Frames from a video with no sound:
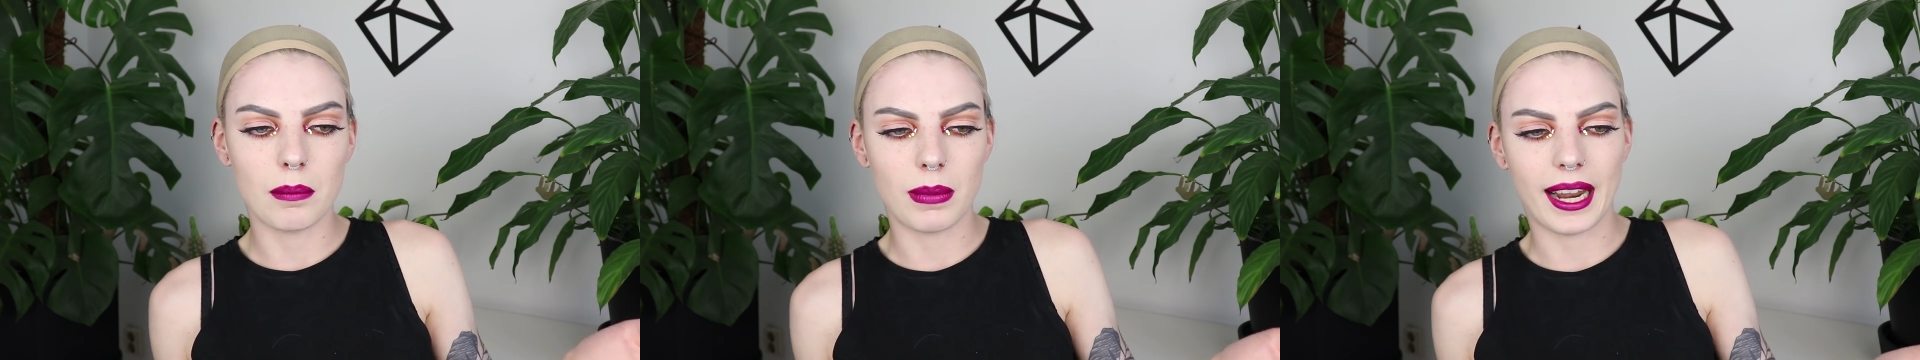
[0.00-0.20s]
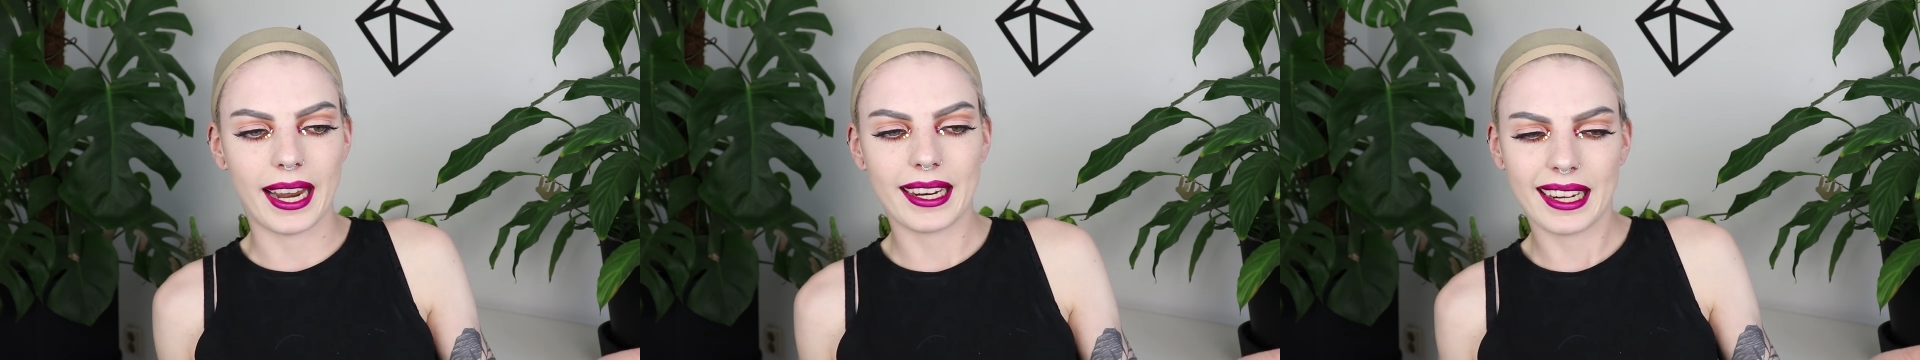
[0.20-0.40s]

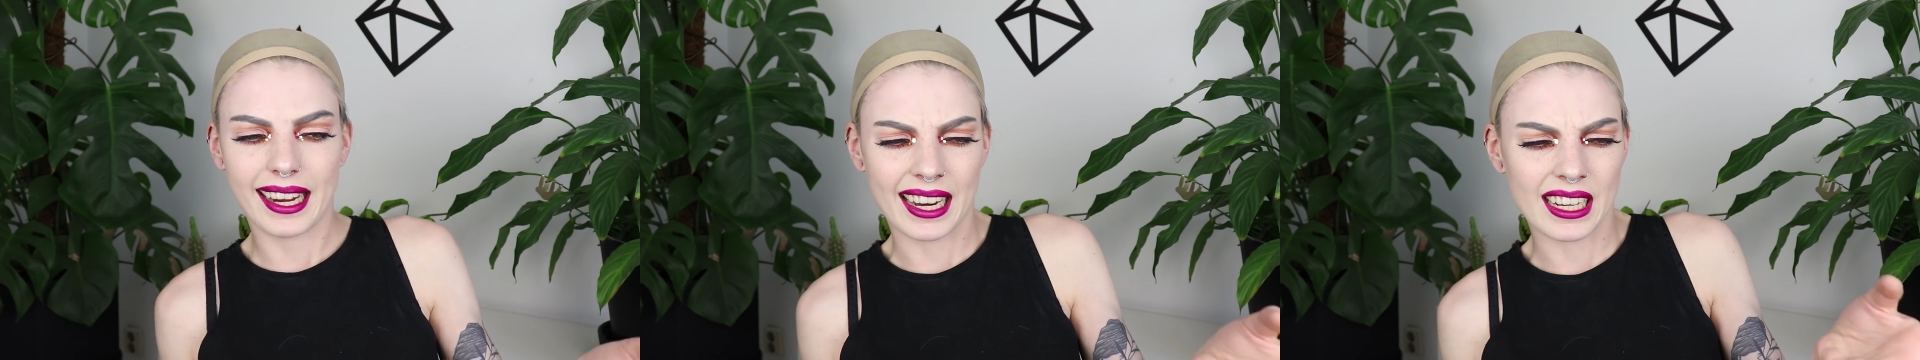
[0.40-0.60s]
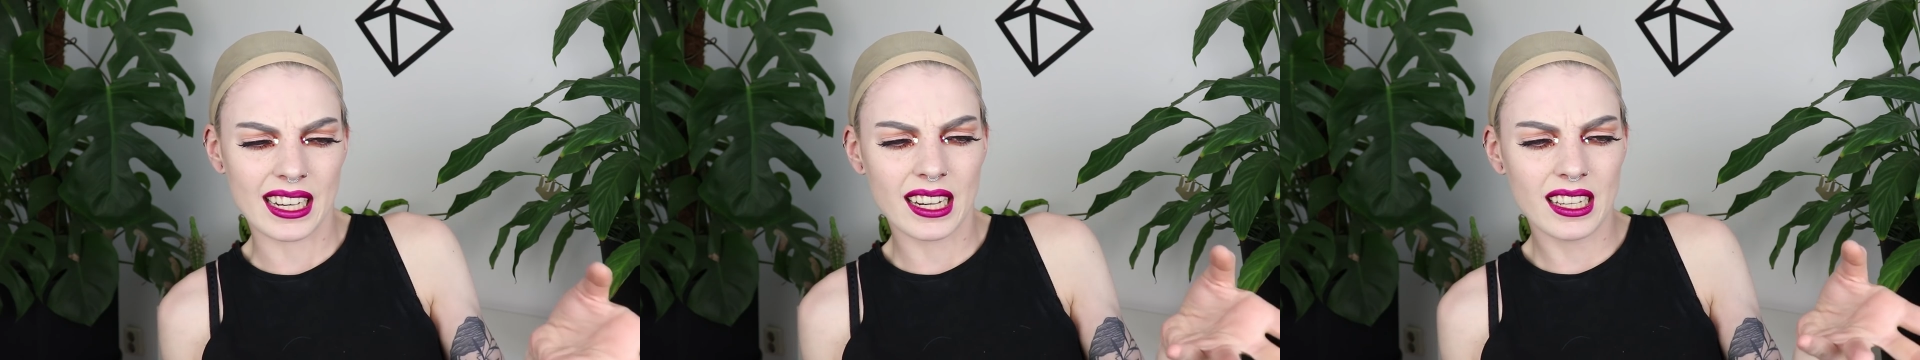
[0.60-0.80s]
black
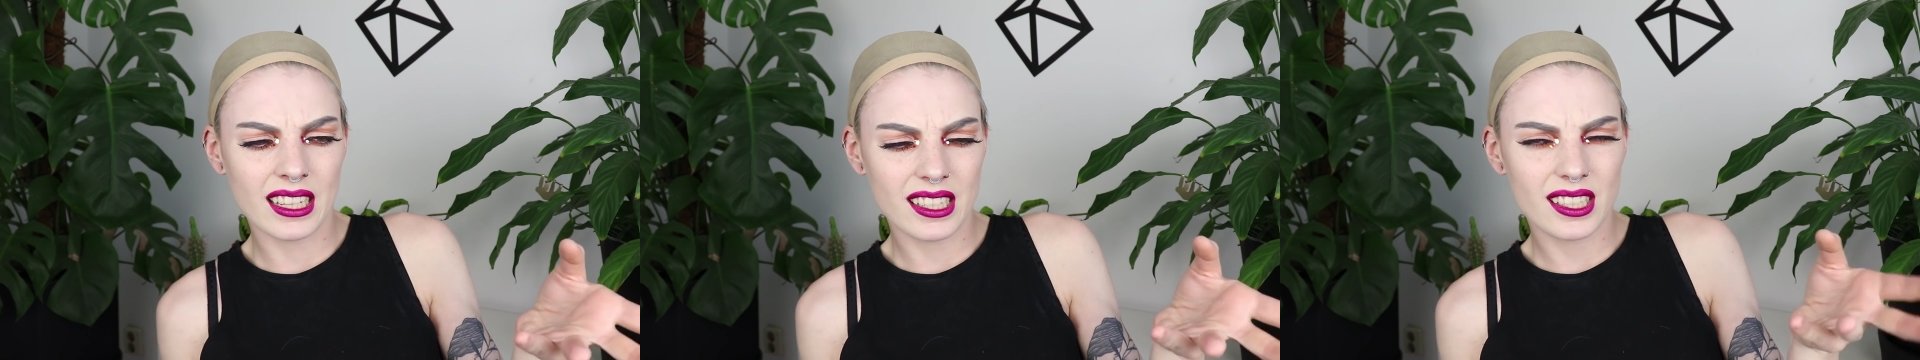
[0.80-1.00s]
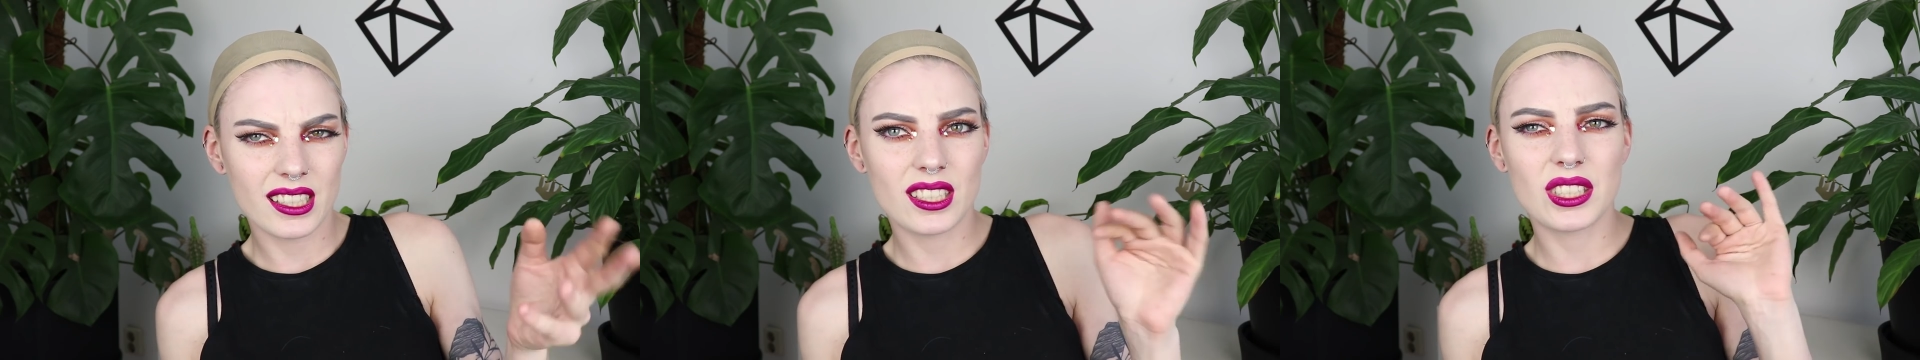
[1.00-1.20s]
and
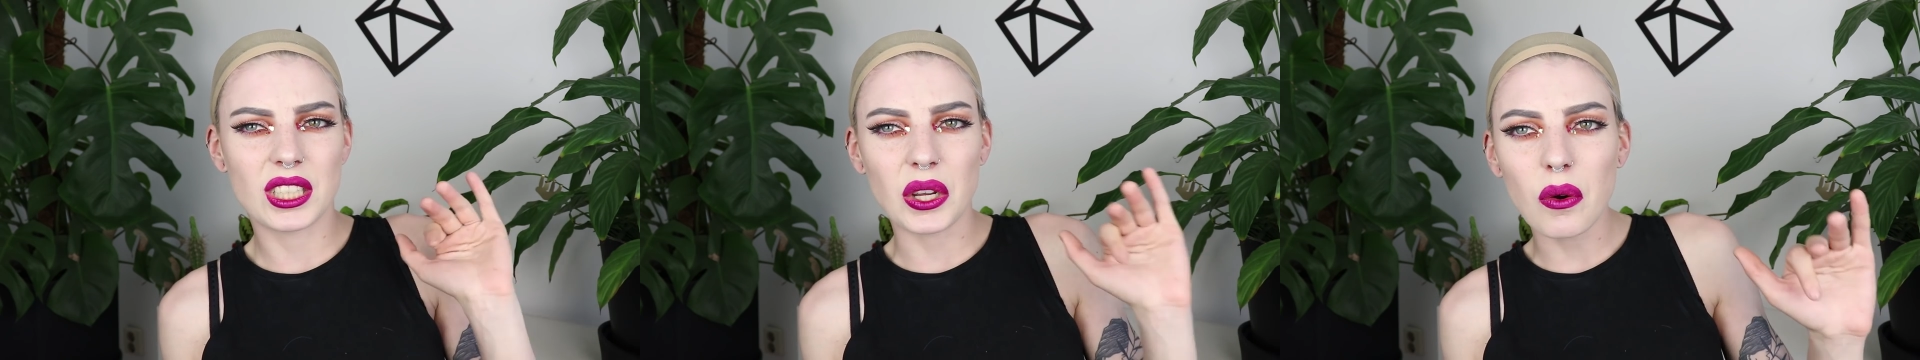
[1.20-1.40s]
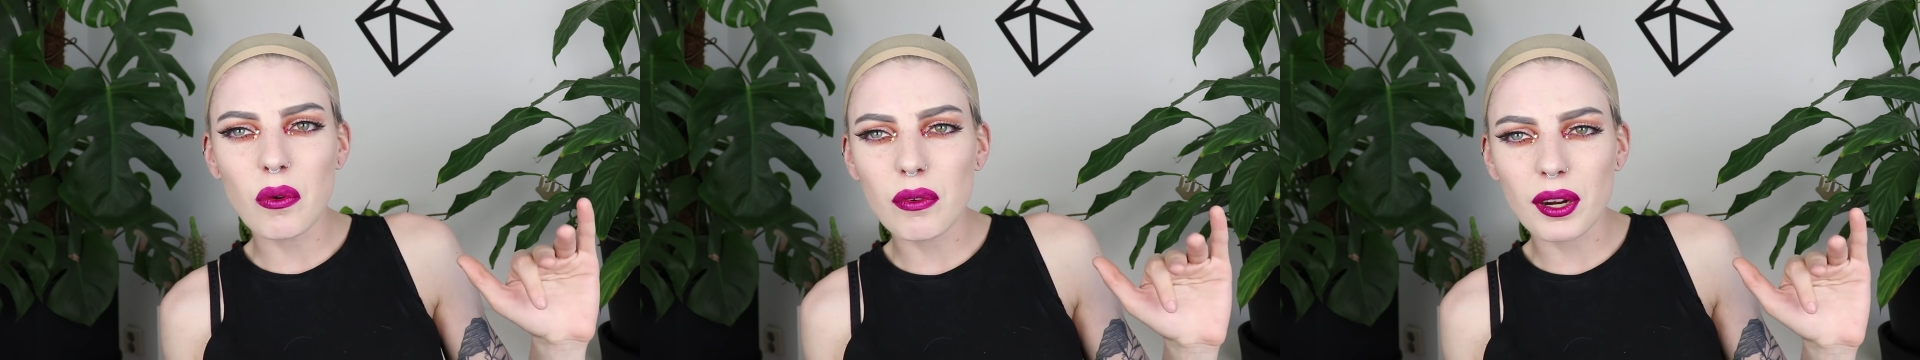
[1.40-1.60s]

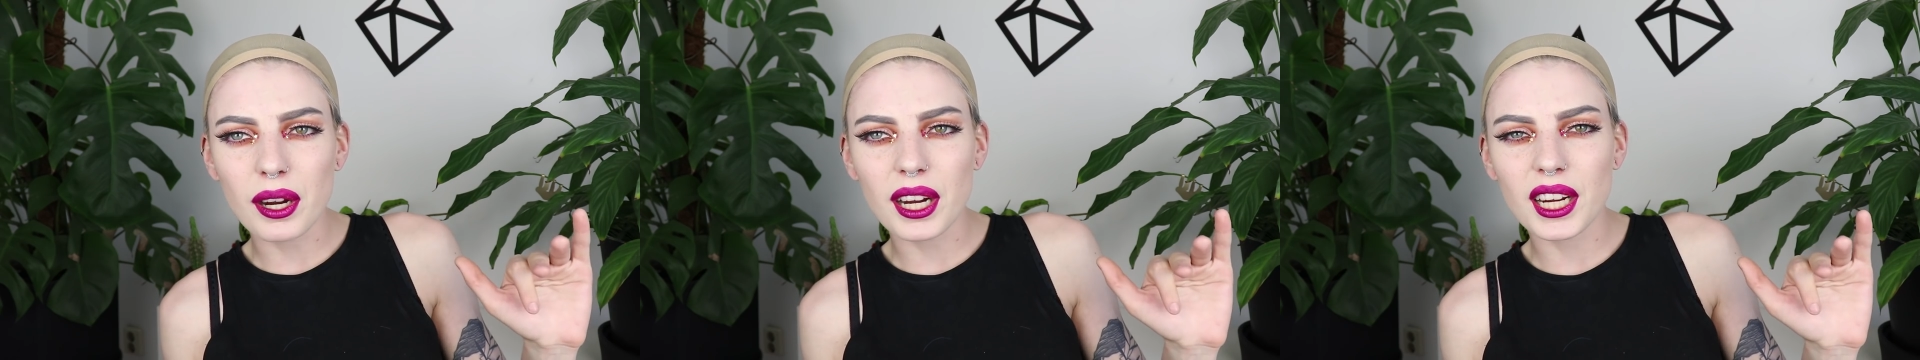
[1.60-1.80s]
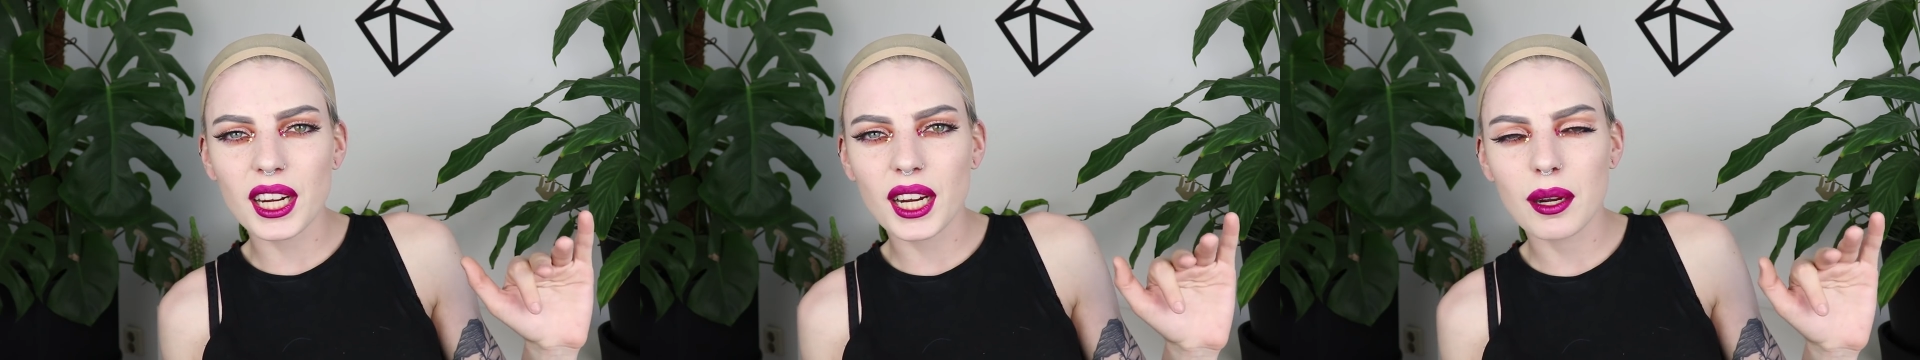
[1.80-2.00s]

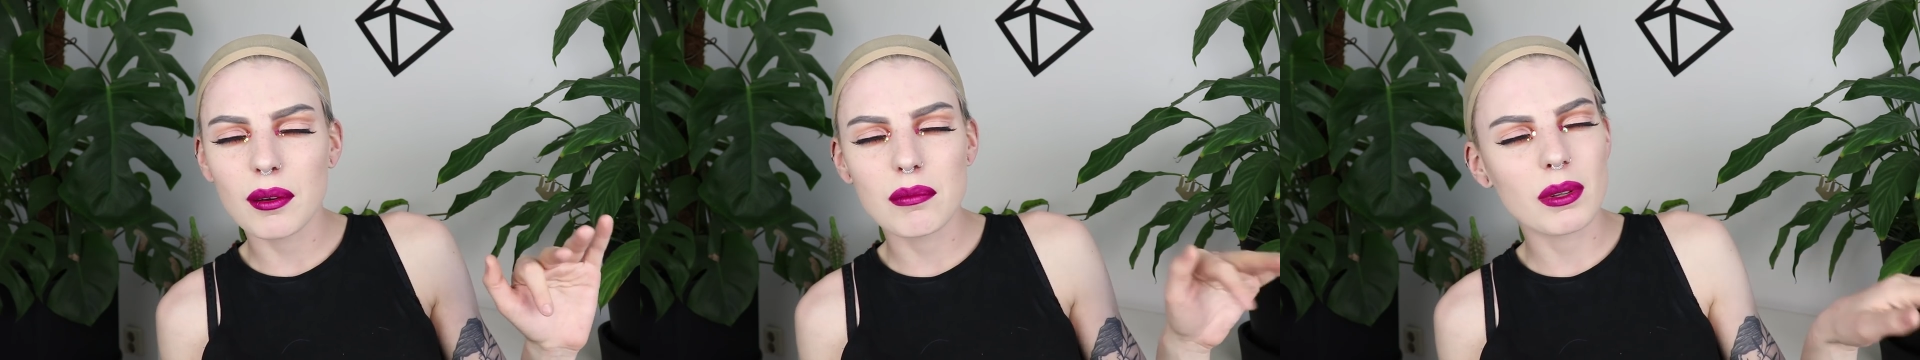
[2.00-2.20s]
silver,